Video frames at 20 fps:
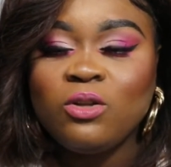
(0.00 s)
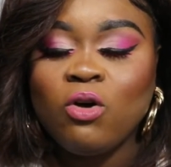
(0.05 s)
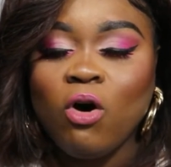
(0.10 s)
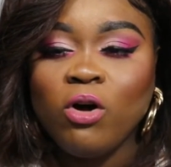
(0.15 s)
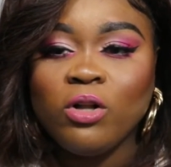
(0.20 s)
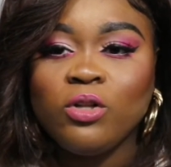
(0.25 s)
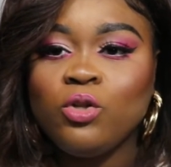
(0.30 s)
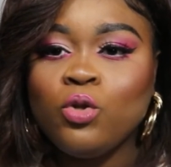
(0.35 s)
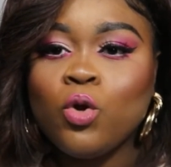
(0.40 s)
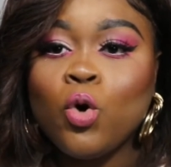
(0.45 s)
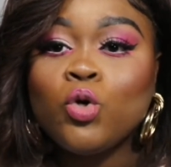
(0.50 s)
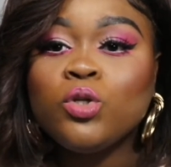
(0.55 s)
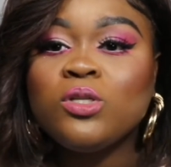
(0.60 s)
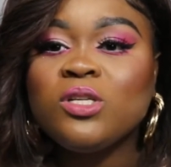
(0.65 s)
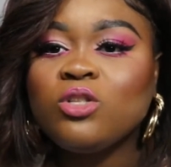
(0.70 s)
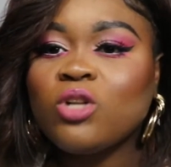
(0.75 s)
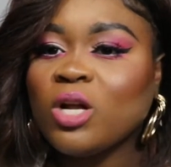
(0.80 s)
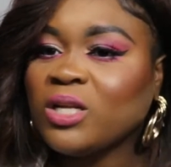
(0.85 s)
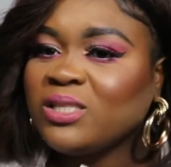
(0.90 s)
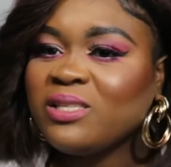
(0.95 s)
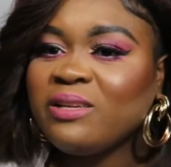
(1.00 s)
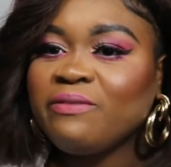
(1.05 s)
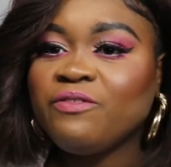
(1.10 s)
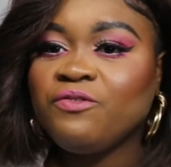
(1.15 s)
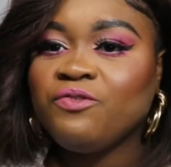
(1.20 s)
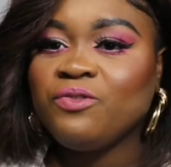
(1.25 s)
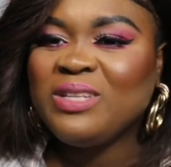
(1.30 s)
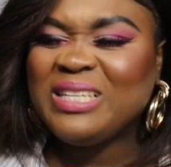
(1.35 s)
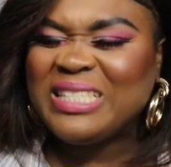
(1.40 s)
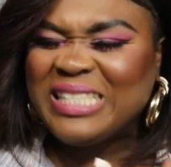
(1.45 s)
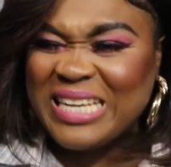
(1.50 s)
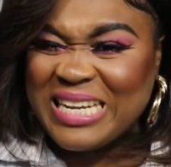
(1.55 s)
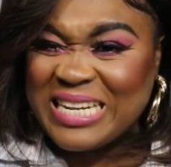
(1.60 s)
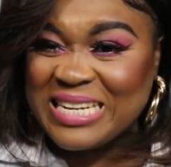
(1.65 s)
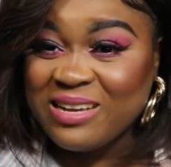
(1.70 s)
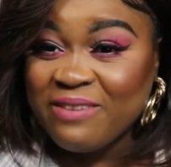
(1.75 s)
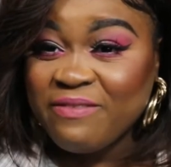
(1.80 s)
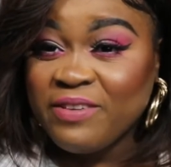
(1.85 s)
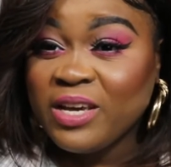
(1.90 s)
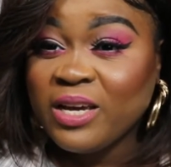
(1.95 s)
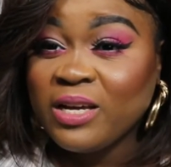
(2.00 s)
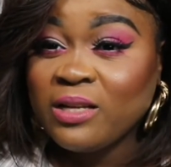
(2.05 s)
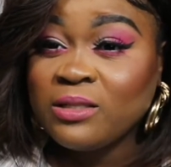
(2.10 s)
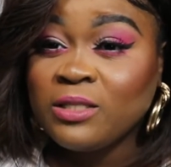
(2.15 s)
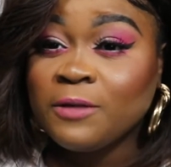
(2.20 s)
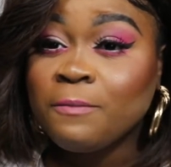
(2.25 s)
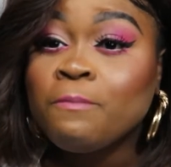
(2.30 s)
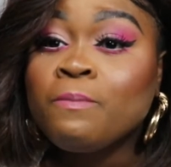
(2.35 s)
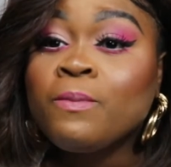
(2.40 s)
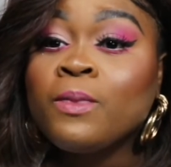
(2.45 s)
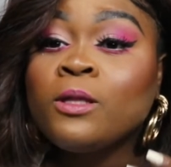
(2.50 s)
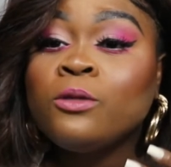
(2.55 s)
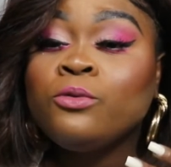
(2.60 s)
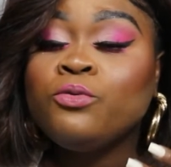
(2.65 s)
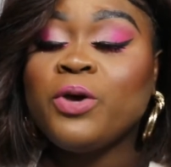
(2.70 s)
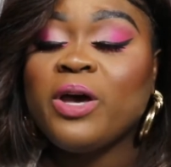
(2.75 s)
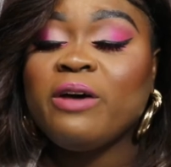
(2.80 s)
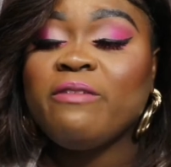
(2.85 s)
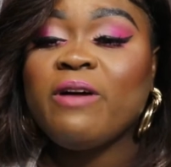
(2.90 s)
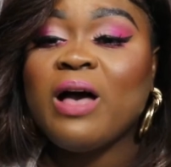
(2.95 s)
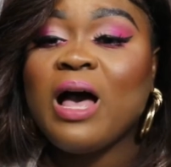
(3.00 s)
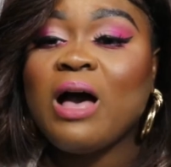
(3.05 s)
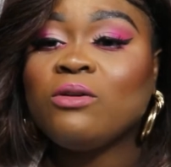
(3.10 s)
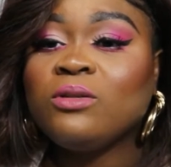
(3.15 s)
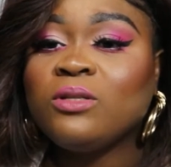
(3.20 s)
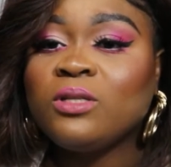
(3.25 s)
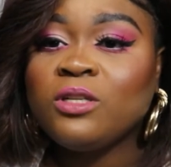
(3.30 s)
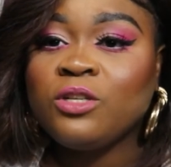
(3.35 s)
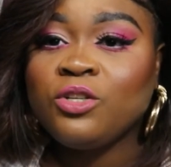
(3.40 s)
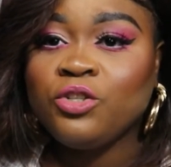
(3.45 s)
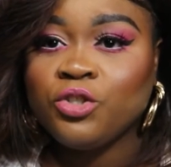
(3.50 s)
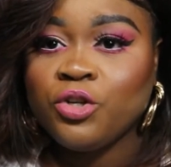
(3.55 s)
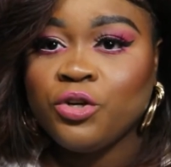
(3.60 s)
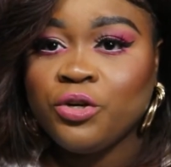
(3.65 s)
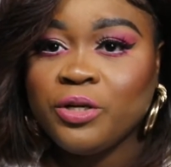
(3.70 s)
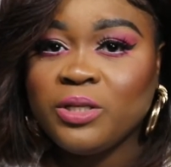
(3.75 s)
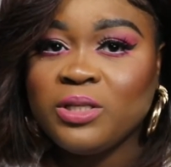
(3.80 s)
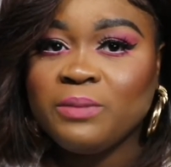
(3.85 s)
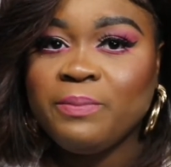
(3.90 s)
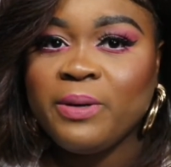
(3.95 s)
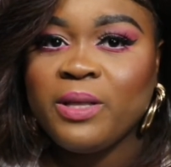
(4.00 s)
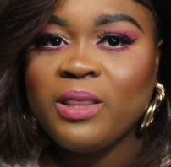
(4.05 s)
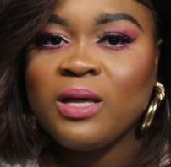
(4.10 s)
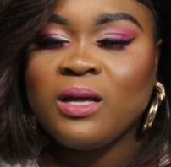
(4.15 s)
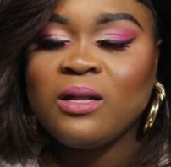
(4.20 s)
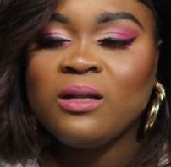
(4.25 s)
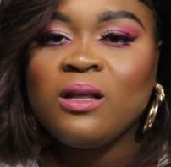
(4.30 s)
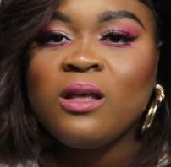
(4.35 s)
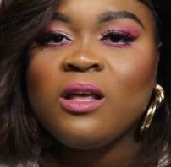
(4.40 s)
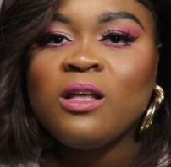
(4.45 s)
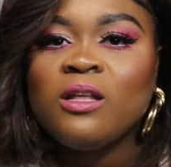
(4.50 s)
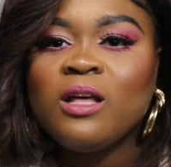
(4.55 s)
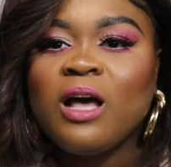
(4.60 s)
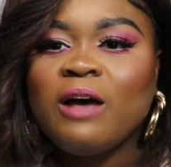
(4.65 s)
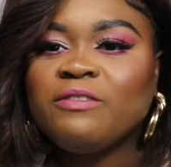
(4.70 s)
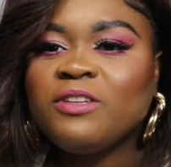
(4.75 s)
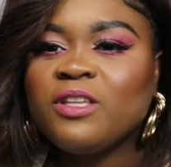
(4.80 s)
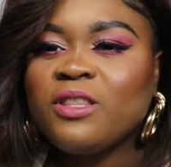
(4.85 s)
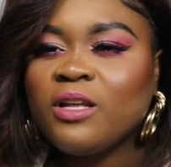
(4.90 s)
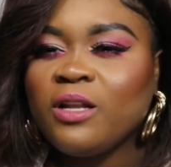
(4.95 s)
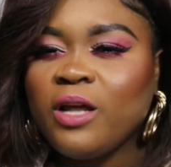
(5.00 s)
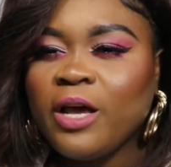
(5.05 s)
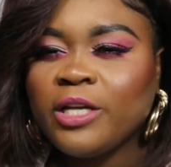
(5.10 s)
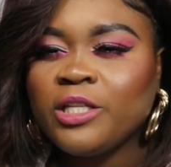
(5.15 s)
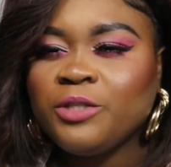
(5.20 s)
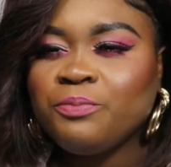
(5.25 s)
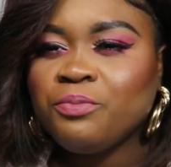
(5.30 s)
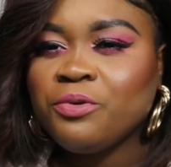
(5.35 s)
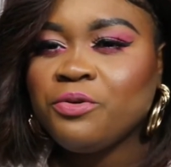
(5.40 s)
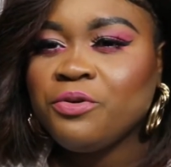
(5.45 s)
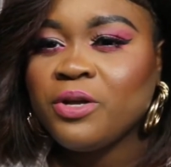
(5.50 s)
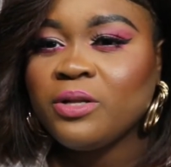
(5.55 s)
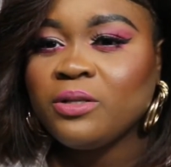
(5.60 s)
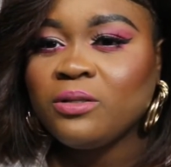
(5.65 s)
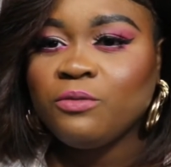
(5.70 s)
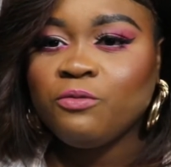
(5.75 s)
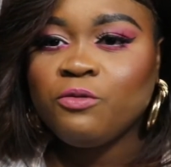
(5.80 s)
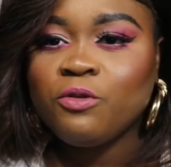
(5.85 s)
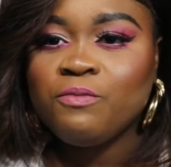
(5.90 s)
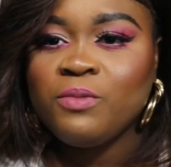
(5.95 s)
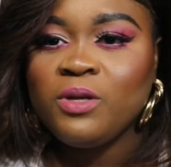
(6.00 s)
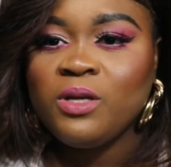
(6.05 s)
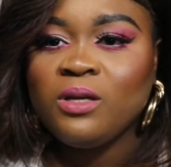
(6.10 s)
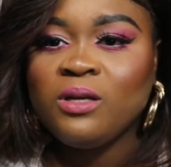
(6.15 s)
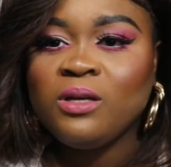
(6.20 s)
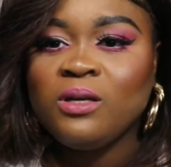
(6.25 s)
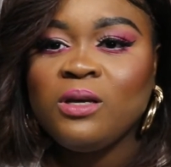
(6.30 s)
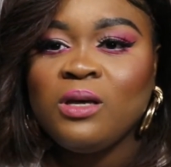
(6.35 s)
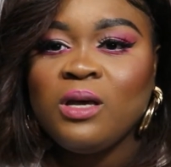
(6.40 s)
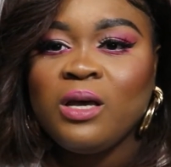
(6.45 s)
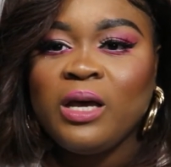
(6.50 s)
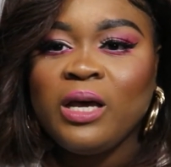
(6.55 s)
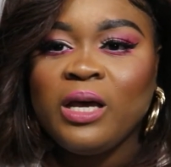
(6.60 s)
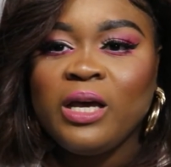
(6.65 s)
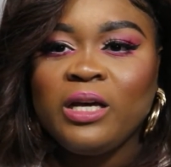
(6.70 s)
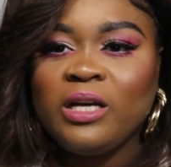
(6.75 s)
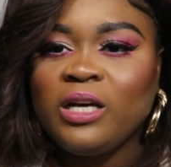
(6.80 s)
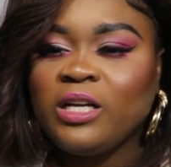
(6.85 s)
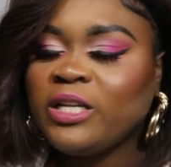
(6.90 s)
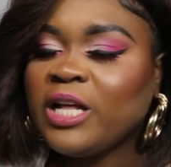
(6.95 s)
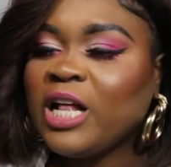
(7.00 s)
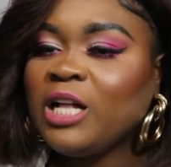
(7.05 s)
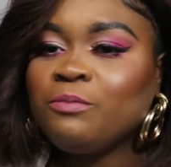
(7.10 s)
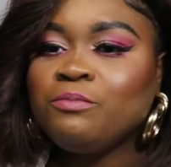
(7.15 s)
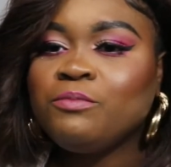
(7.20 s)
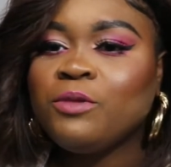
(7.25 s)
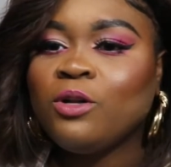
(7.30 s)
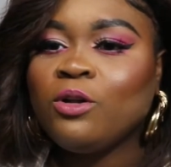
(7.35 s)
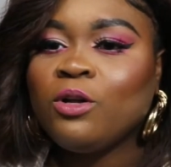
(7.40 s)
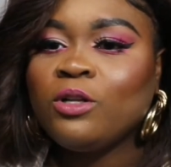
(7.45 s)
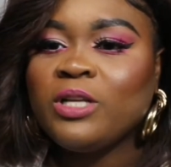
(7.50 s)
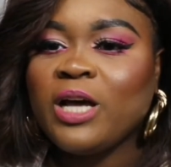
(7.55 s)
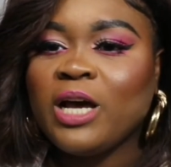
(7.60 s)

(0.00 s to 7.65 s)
not significant to have a housing insurance. But then after that experience for me, it helped me a lot.